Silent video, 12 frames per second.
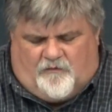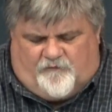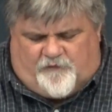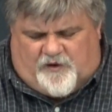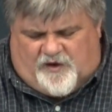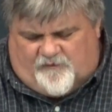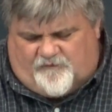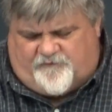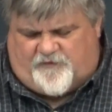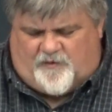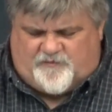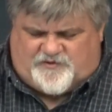Freedom
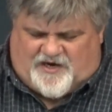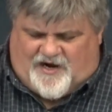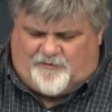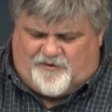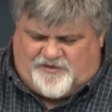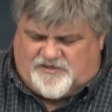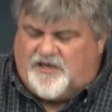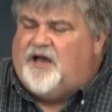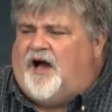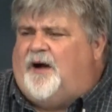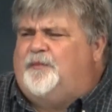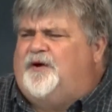from tyrants.
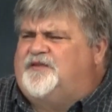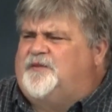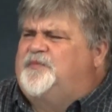How about the